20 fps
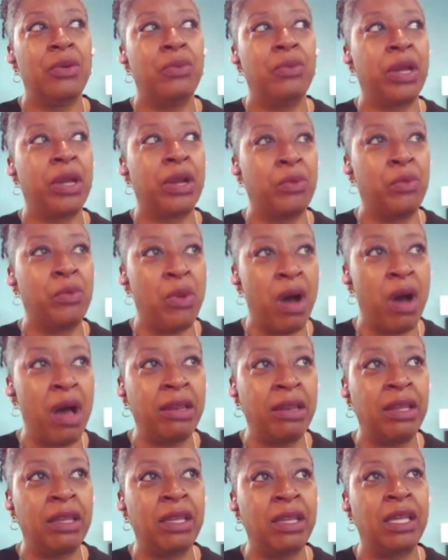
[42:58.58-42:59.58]

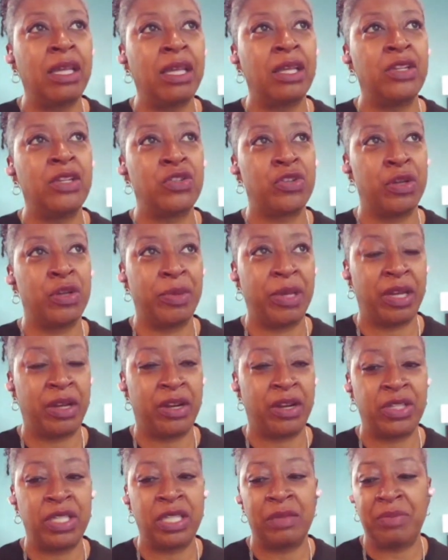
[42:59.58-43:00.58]
one
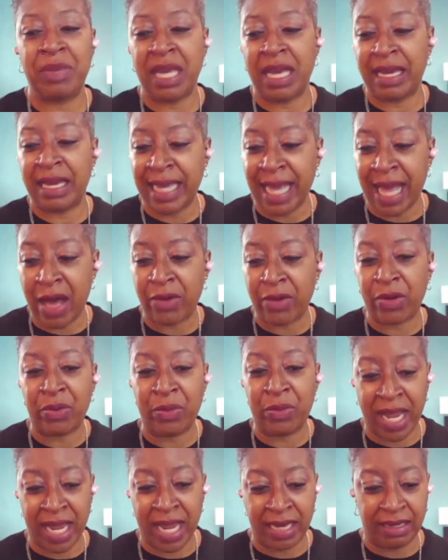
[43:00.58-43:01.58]
contributor to be a
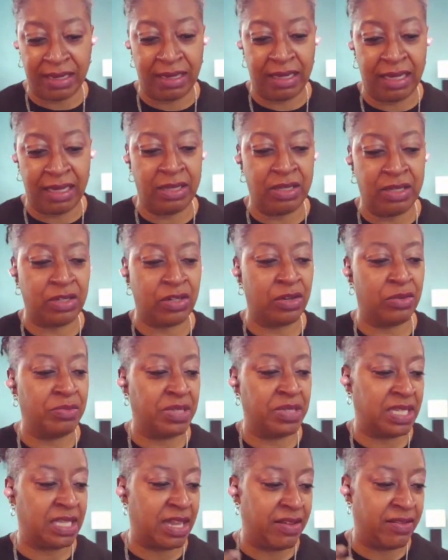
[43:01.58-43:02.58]
counterweight in
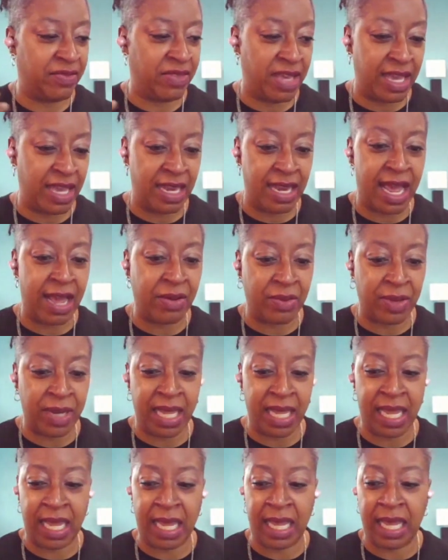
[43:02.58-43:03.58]
terms of the
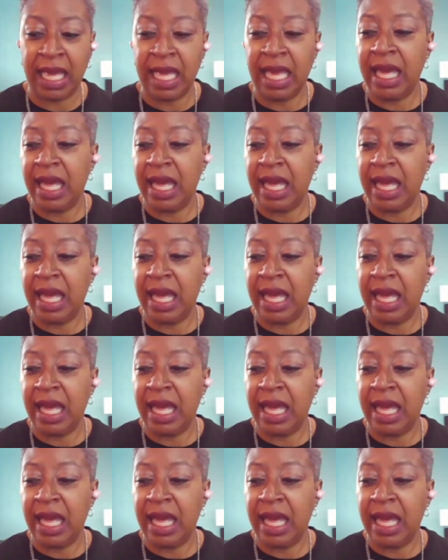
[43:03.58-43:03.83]
inequity